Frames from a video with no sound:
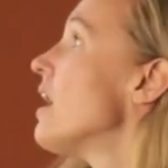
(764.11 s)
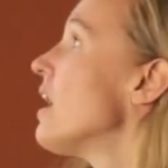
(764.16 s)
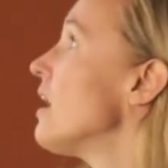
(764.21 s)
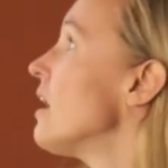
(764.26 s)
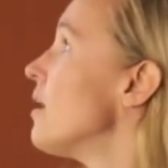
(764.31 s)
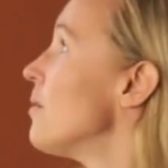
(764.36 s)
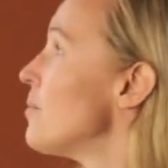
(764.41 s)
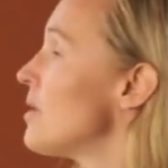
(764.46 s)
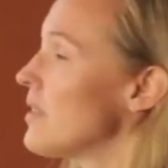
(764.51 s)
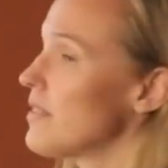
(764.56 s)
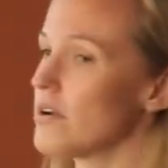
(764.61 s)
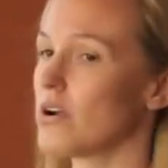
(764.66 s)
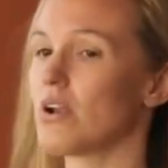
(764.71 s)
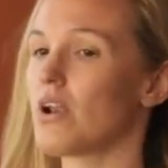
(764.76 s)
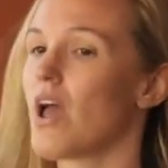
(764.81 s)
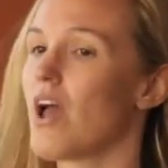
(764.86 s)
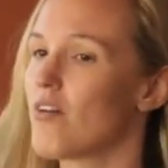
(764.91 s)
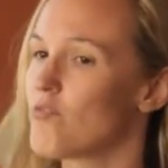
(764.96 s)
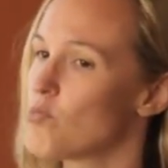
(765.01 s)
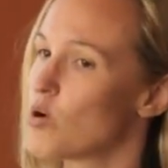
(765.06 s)
and they're going
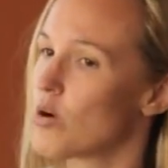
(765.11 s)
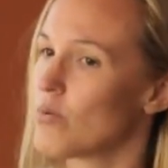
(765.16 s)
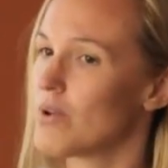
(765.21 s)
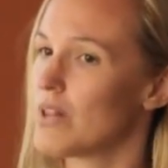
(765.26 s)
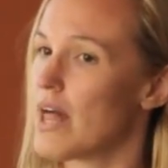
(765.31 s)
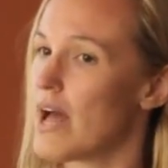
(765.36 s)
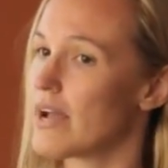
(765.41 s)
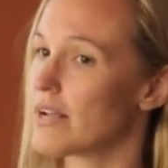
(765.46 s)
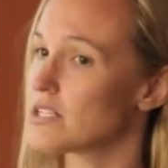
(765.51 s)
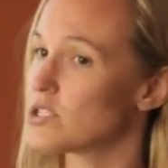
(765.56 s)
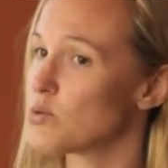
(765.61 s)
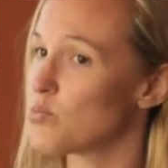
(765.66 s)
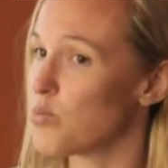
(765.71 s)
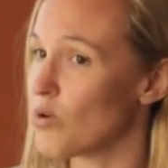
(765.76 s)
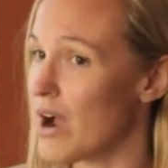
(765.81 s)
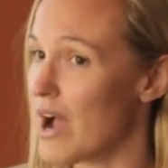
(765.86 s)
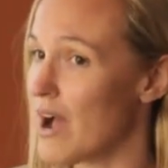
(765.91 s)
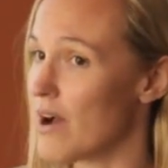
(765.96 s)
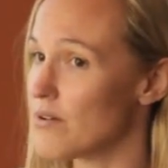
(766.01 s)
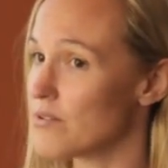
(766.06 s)
to have more relaxed
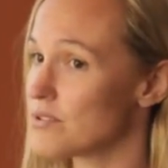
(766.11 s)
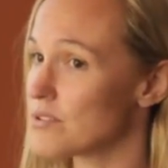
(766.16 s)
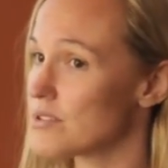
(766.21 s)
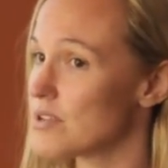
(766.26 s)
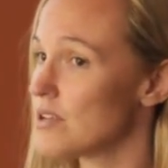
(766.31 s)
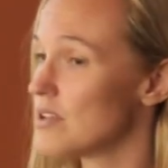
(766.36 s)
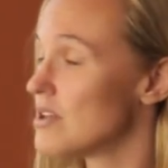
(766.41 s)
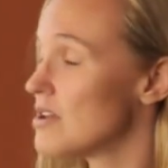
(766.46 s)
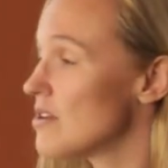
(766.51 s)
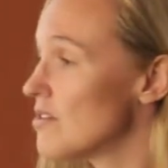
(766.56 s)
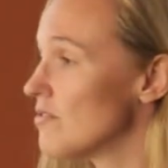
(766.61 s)
brows,